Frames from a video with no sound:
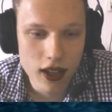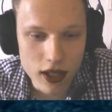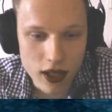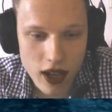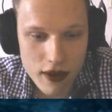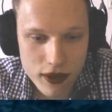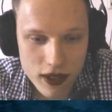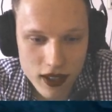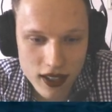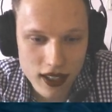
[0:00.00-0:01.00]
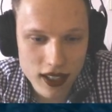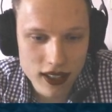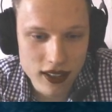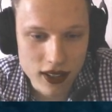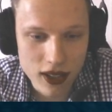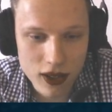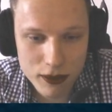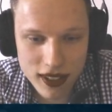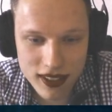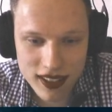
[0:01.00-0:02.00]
You ever eaten goat meat?